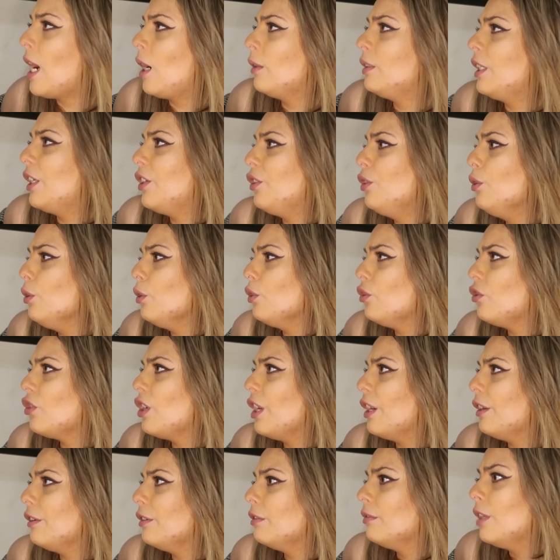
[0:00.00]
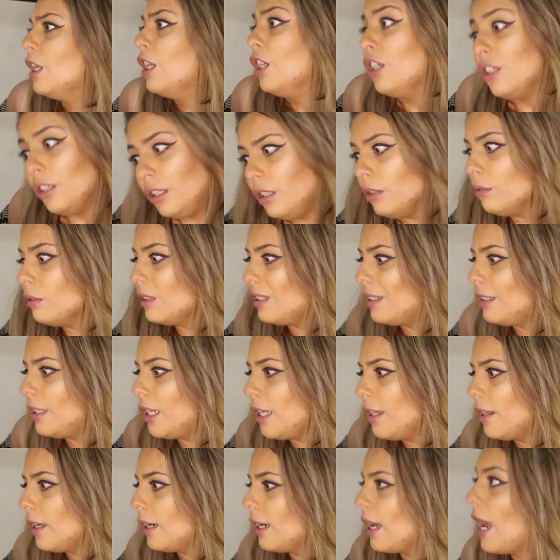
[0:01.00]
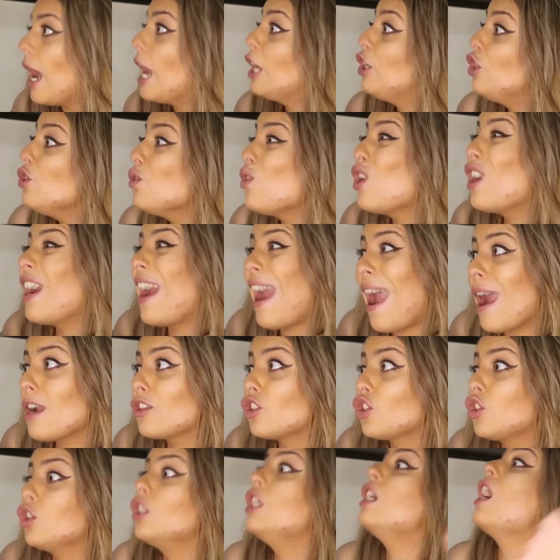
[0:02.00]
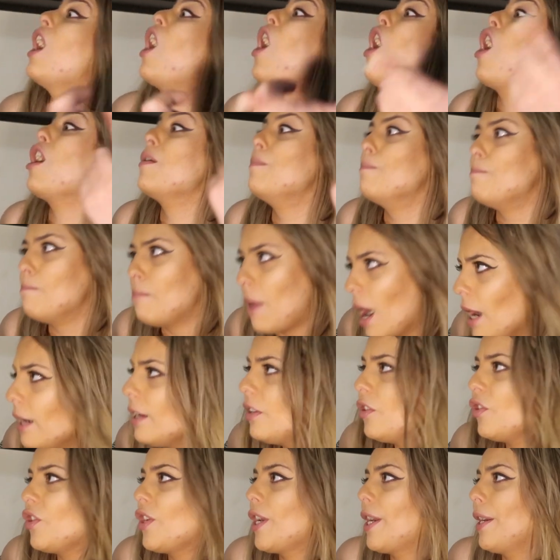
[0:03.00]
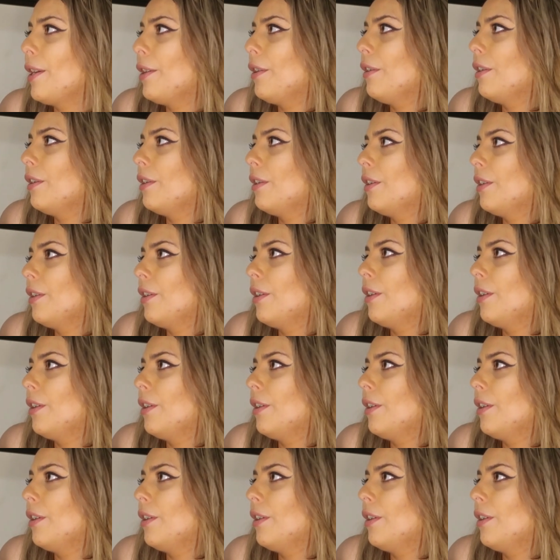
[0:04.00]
down at your chair, you would see that you are actually on my chair.